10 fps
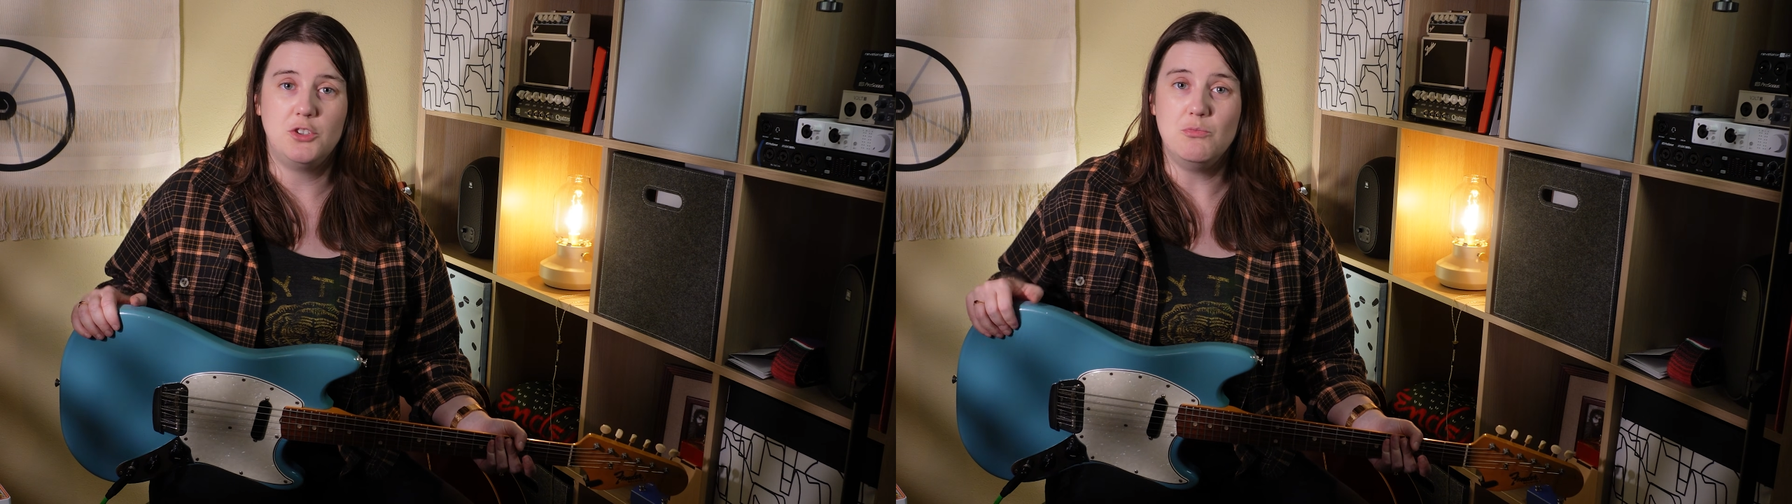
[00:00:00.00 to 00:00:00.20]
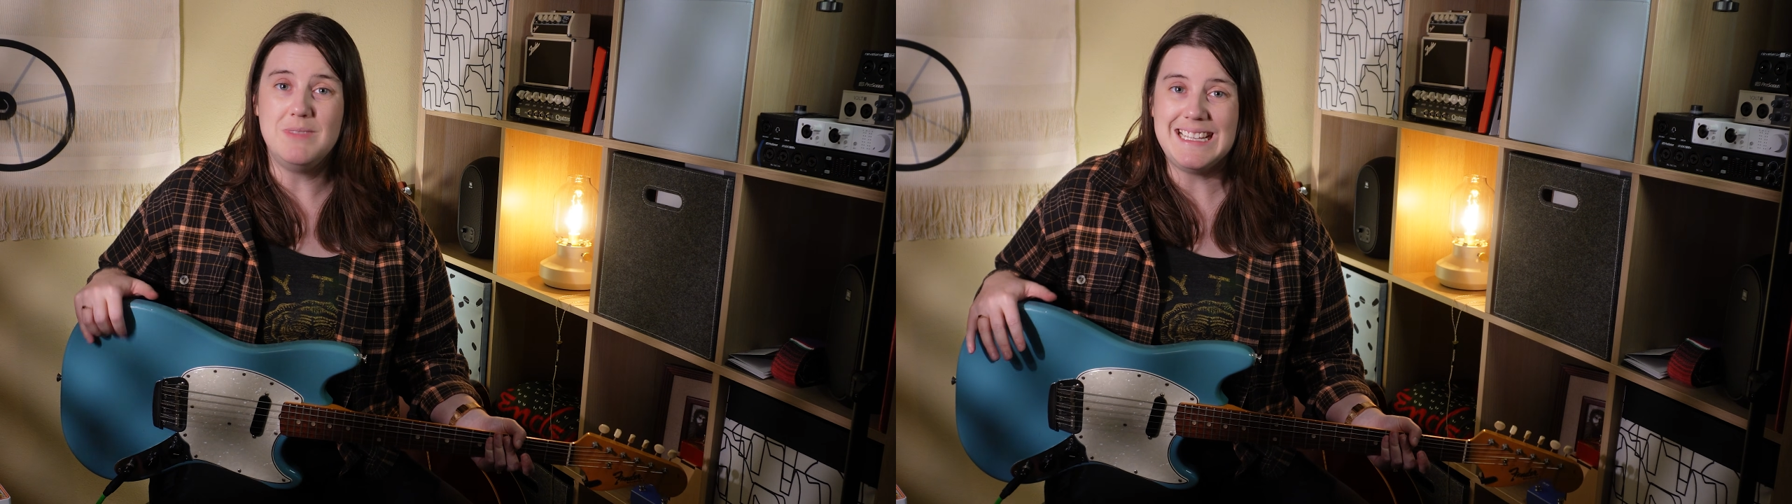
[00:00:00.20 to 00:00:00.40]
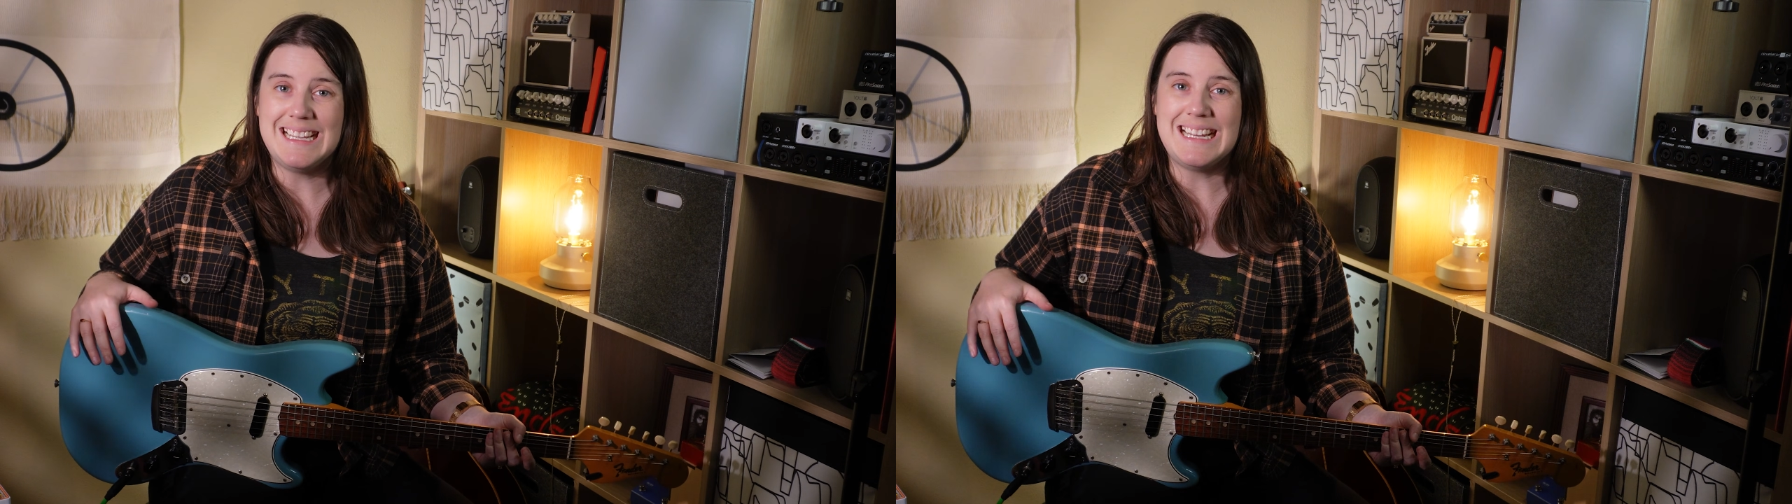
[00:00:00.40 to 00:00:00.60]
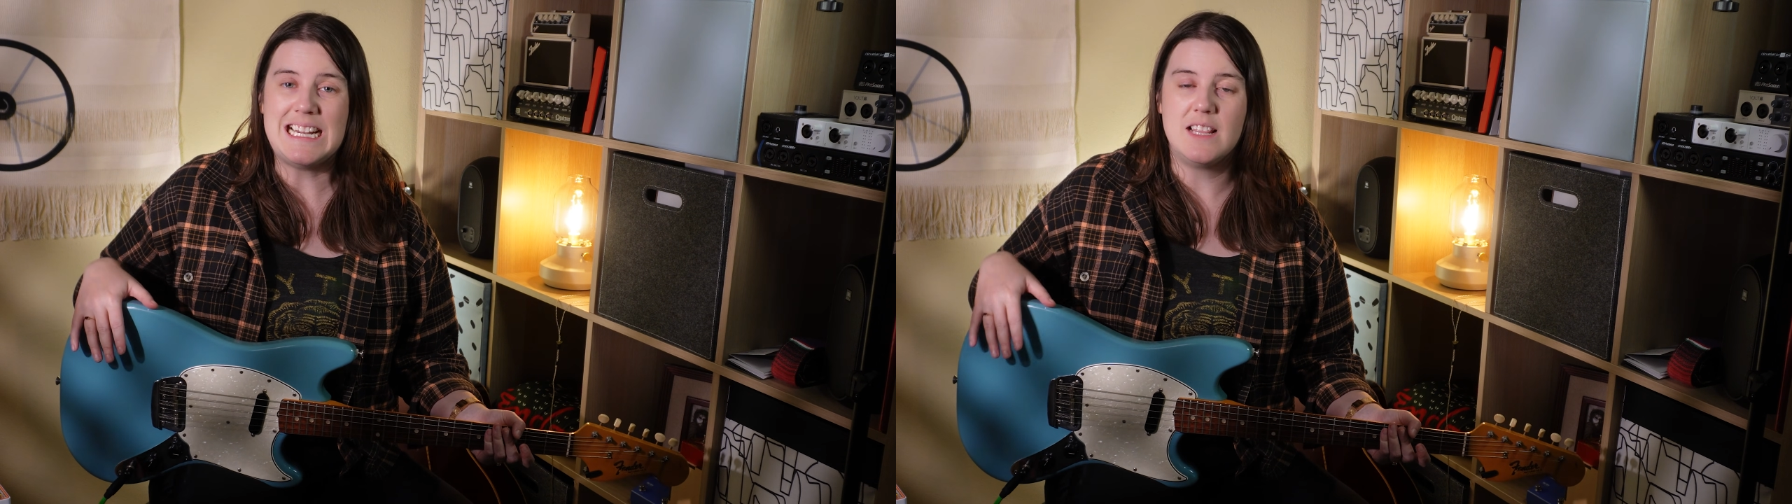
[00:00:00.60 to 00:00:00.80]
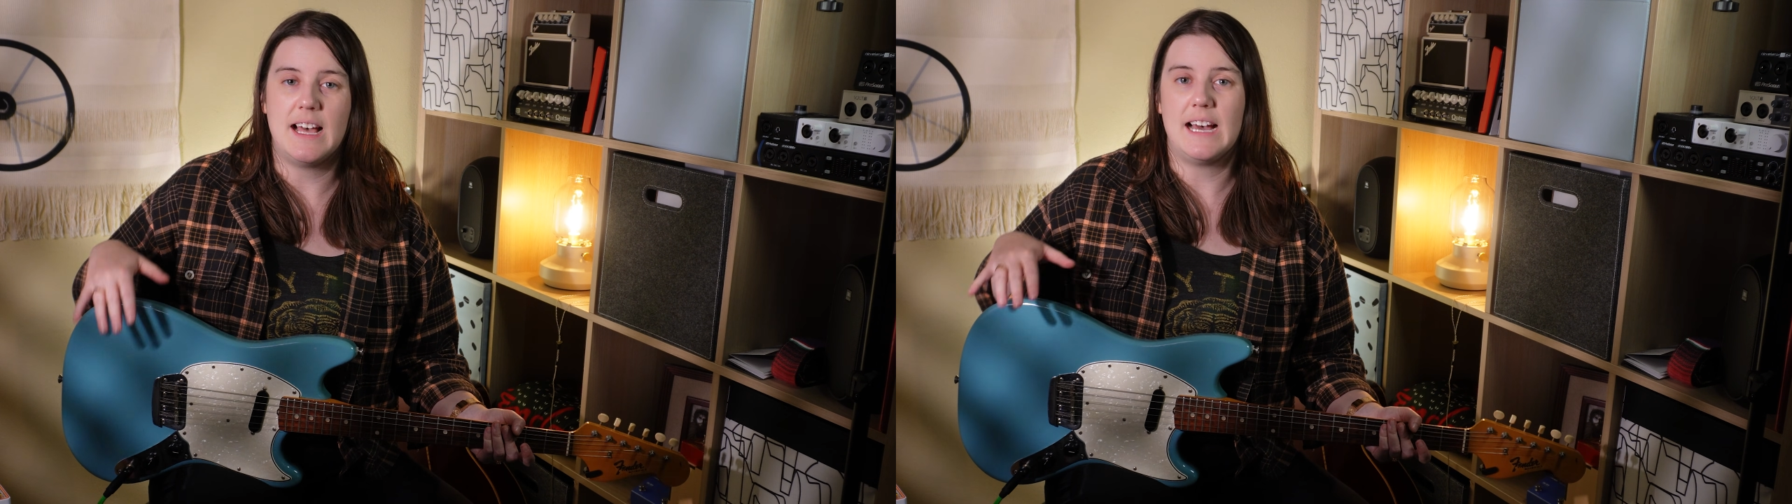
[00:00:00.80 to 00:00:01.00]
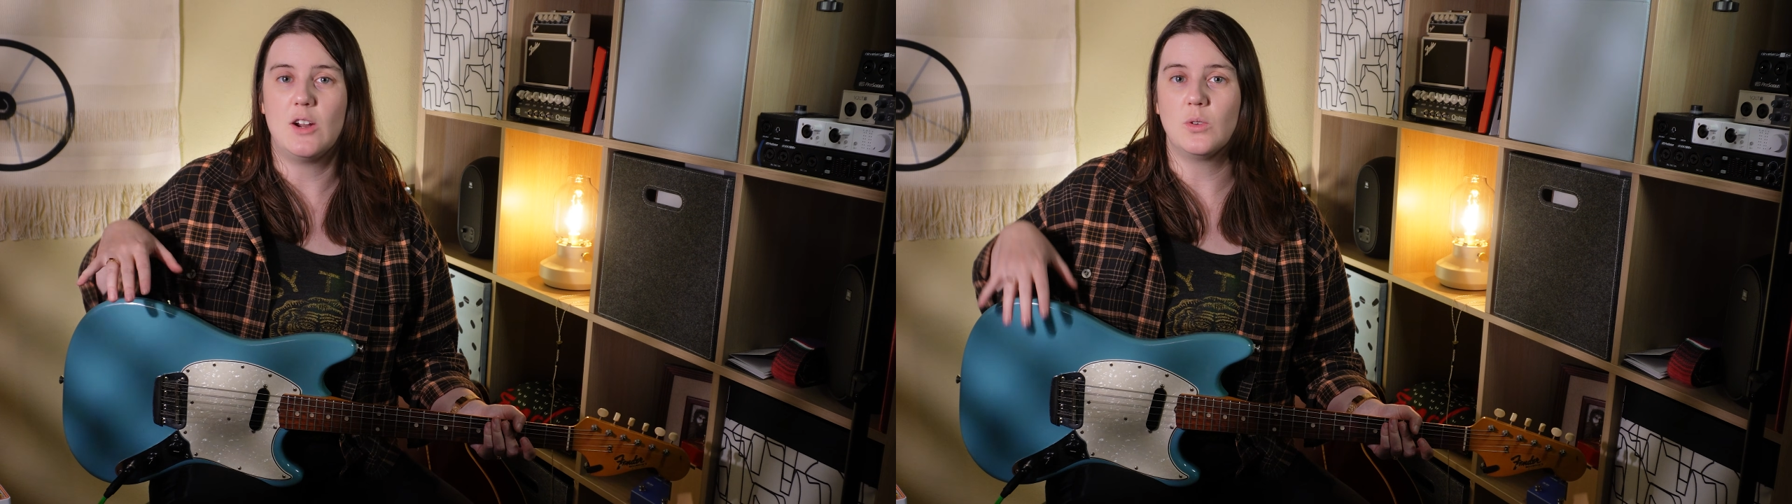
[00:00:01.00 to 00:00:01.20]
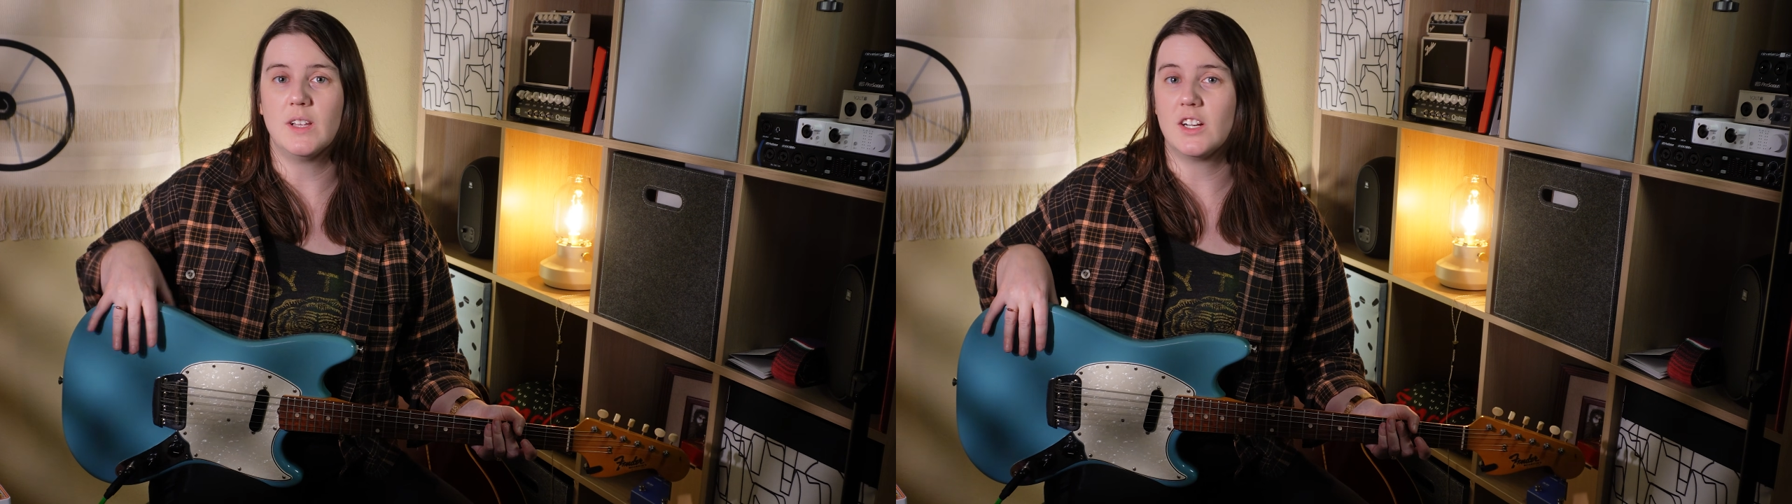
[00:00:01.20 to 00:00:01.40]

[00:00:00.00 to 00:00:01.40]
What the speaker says: you need that Oakland